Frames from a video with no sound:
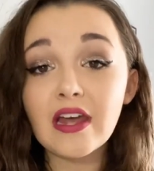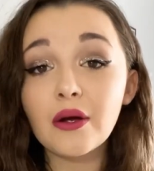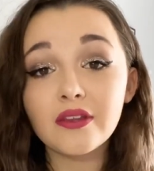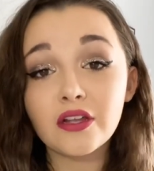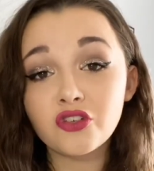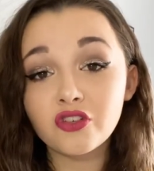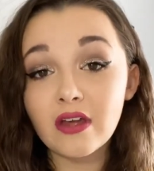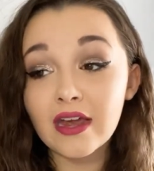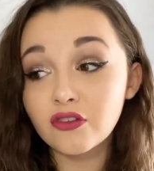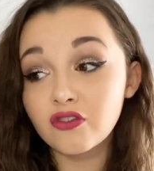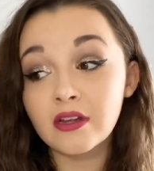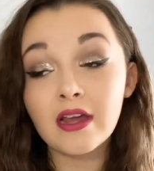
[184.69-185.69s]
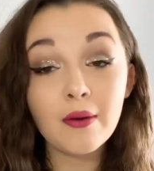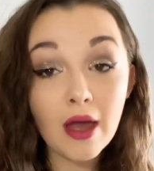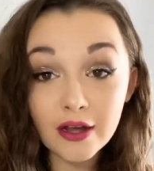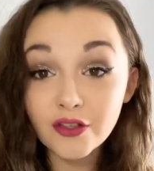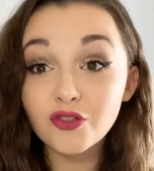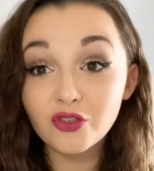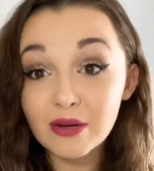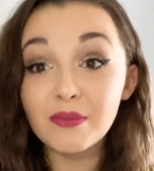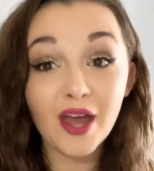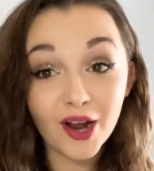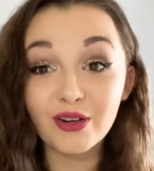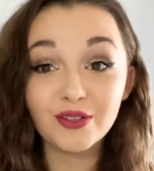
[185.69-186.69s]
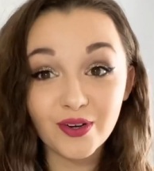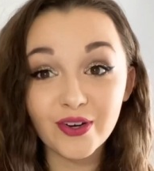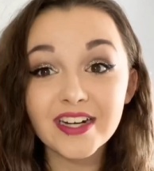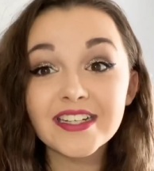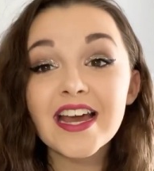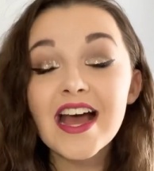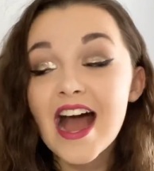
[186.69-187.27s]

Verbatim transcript: I was ex extre extremely hungry for it.